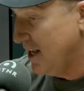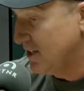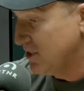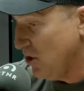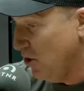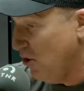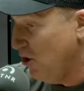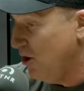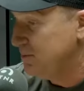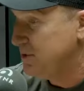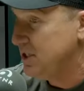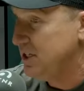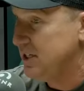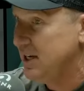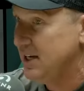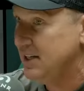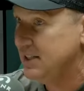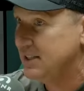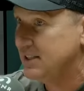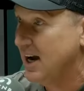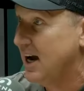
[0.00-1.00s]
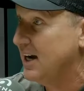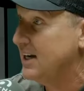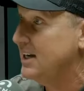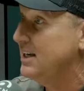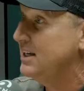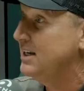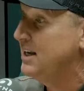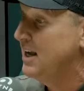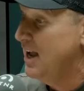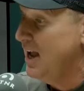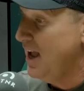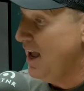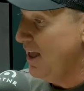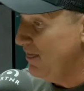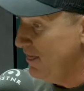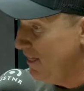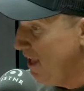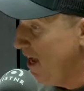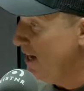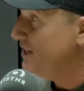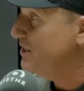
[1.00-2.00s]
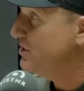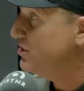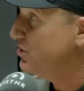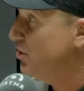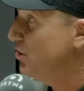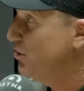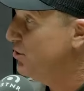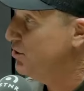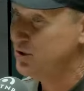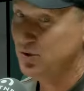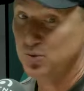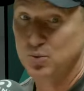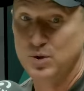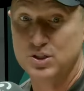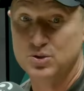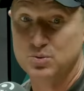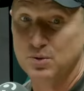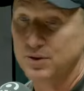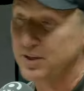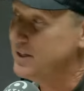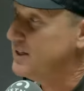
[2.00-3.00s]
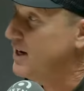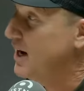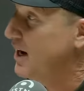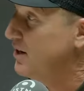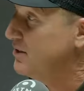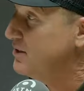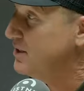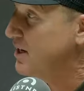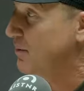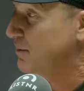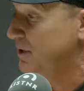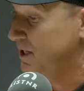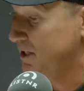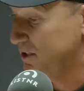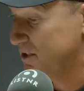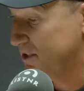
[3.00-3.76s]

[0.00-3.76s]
At times he's dug in and then he's turned a switch when the tails come